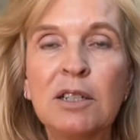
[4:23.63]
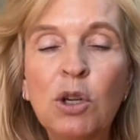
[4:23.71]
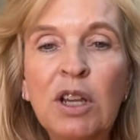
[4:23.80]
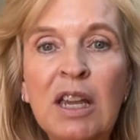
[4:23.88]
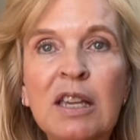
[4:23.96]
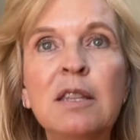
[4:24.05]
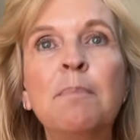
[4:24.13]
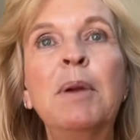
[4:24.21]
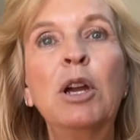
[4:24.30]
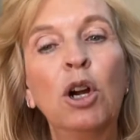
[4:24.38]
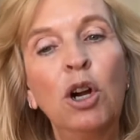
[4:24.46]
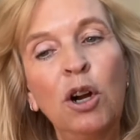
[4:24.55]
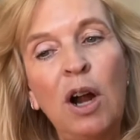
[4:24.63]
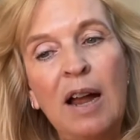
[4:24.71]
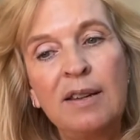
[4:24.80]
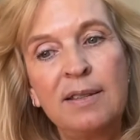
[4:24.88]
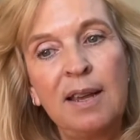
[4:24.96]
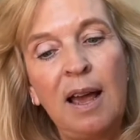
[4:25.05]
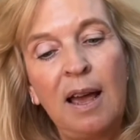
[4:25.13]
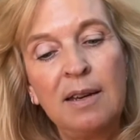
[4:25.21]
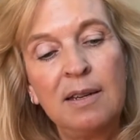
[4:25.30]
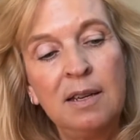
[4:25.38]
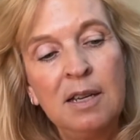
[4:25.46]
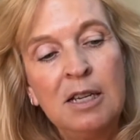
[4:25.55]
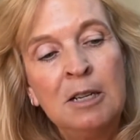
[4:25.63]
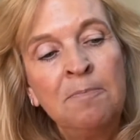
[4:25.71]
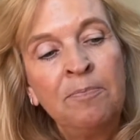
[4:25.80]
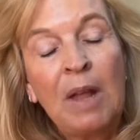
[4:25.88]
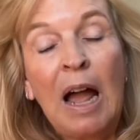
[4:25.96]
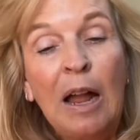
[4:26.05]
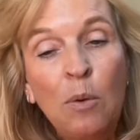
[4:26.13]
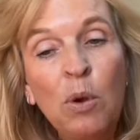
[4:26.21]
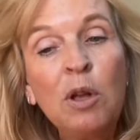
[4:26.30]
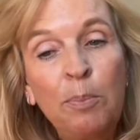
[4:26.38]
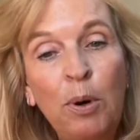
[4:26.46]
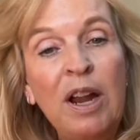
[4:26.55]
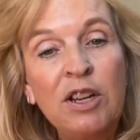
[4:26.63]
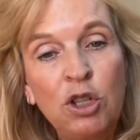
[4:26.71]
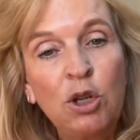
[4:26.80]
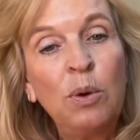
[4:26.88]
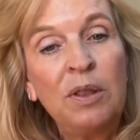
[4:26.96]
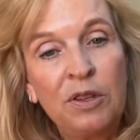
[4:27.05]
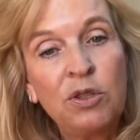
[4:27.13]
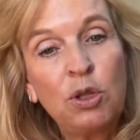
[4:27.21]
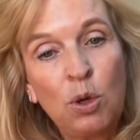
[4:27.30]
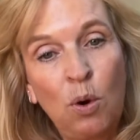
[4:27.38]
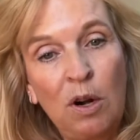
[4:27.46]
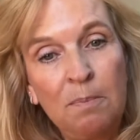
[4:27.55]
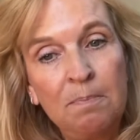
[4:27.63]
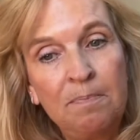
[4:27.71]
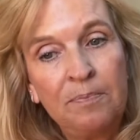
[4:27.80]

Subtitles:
Looking in the mirror, I said, I will praise you in the storm.